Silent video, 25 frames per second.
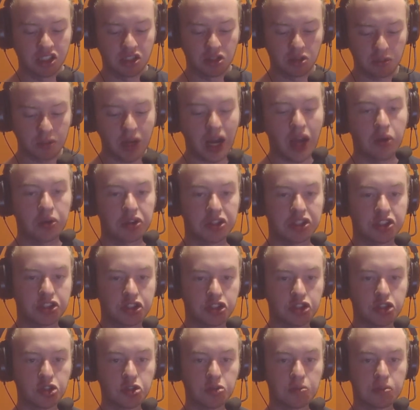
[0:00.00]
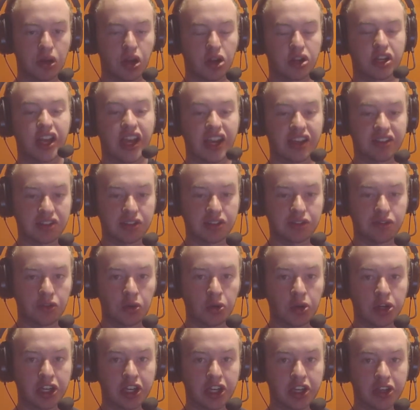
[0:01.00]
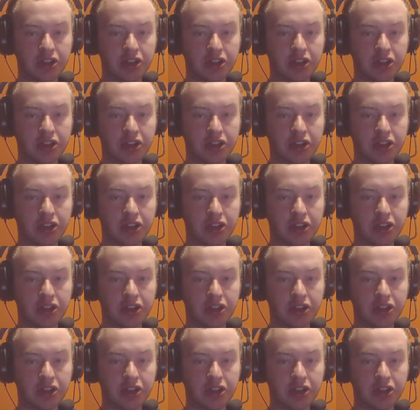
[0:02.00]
router to broadcast it for you.